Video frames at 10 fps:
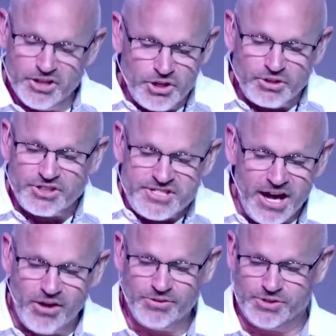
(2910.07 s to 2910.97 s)
And you
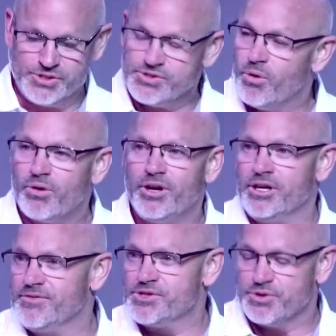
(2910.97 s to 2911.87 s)
could tell the
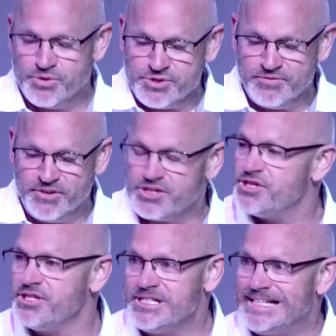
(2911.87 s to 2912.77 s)
story of his
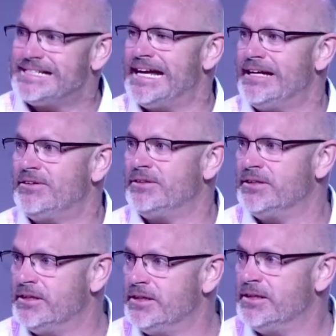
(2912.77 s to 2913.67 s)
crucifixion detail
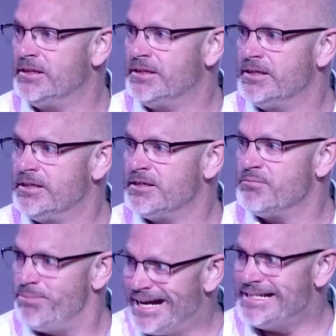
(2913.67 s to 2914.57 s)

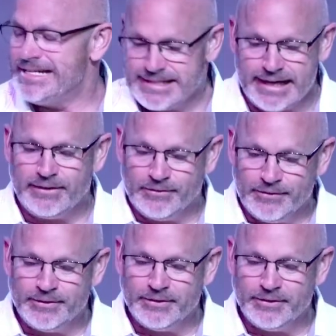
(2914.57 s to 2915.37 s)
by detail.